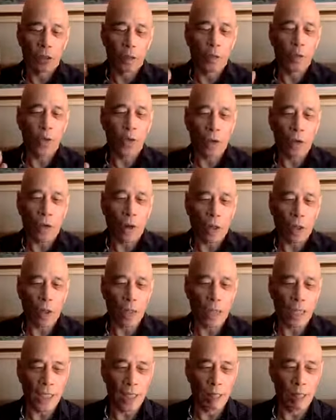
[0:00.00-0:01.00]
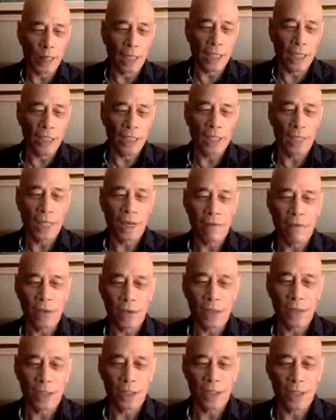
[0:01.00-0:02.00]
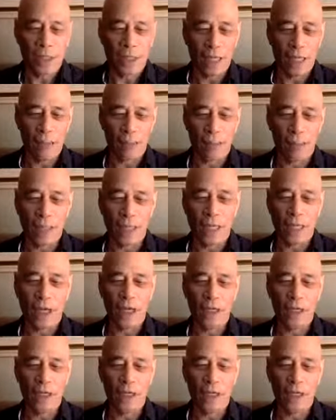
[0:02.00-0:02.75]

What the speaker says: We're all light beings. Everyone's a light being.